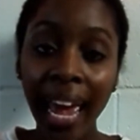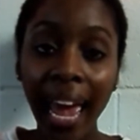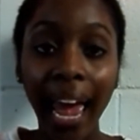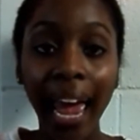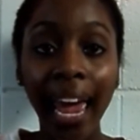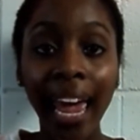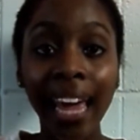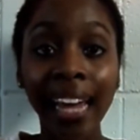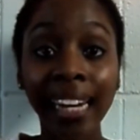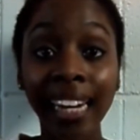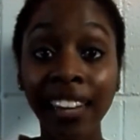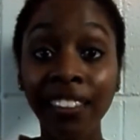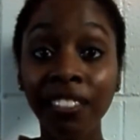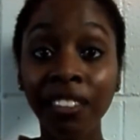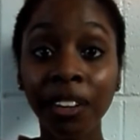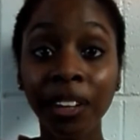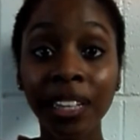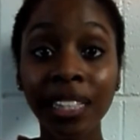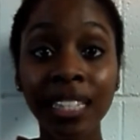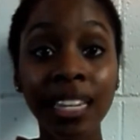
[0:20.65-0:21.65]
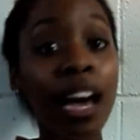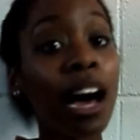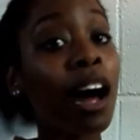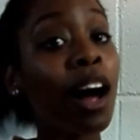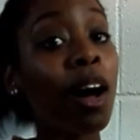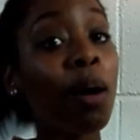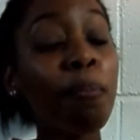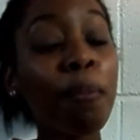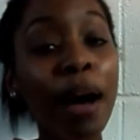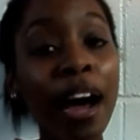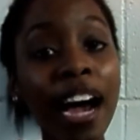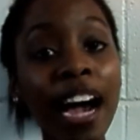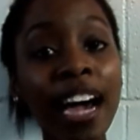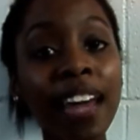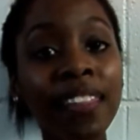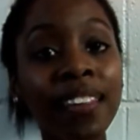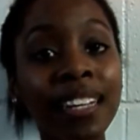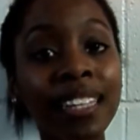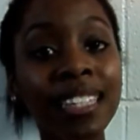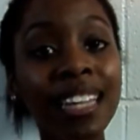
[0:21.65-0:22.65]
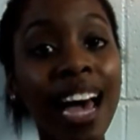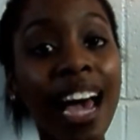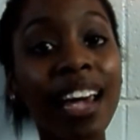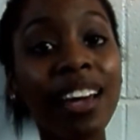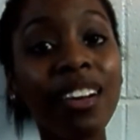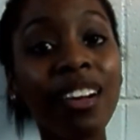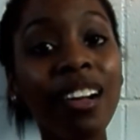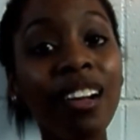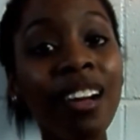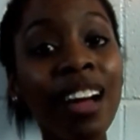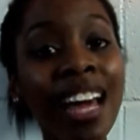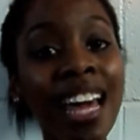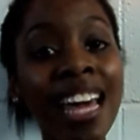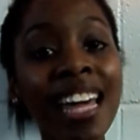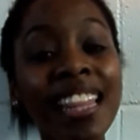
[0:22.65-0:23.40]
and if you can tell by the title,